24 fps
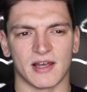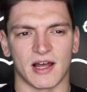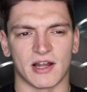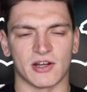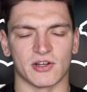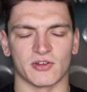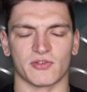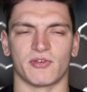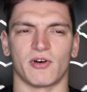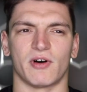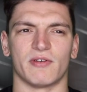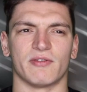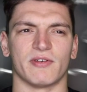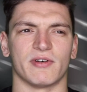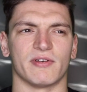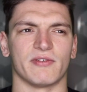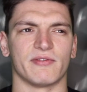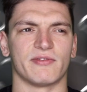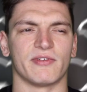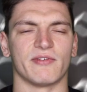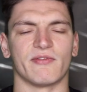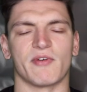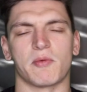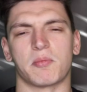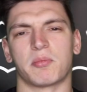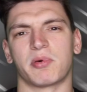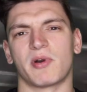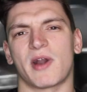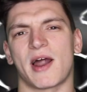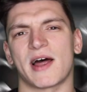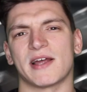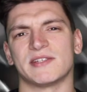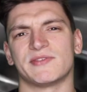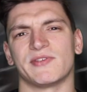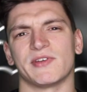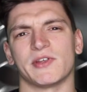I just thought that for the
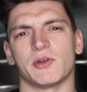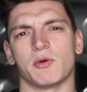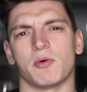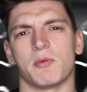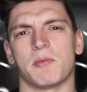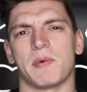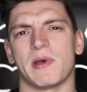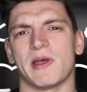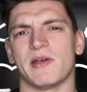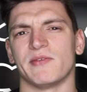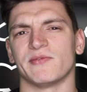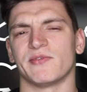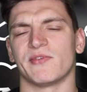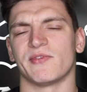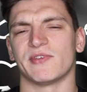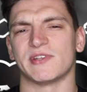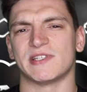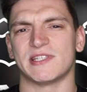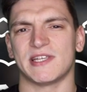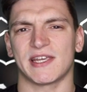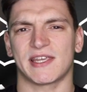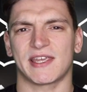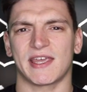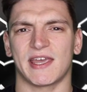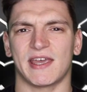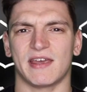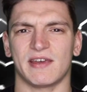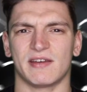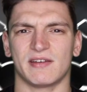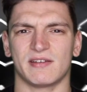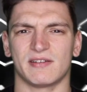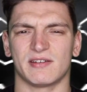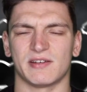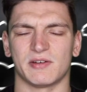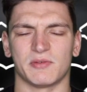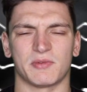price that you were paying for the
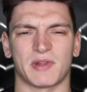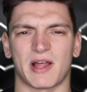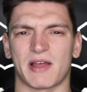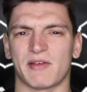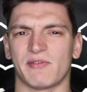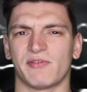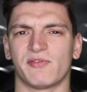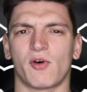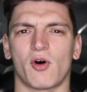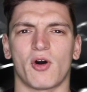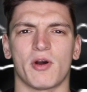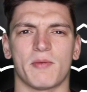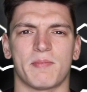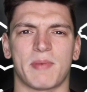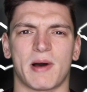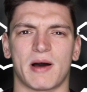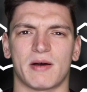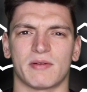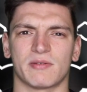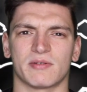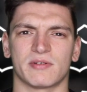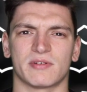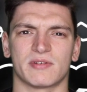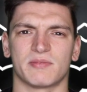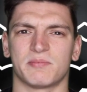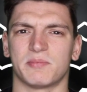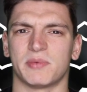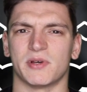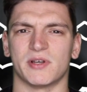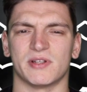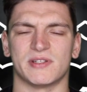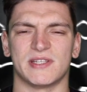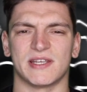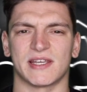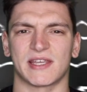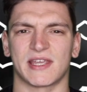ticket, it was like £40
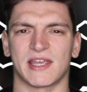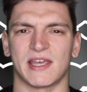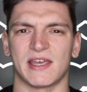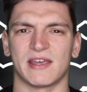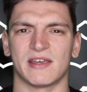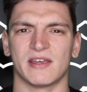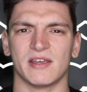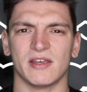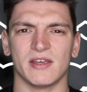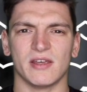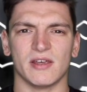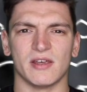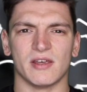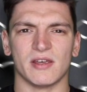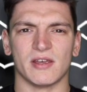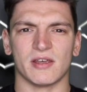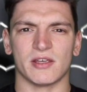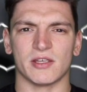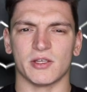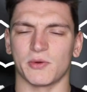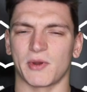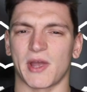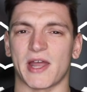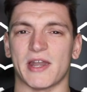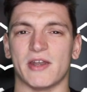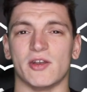per ticket, you were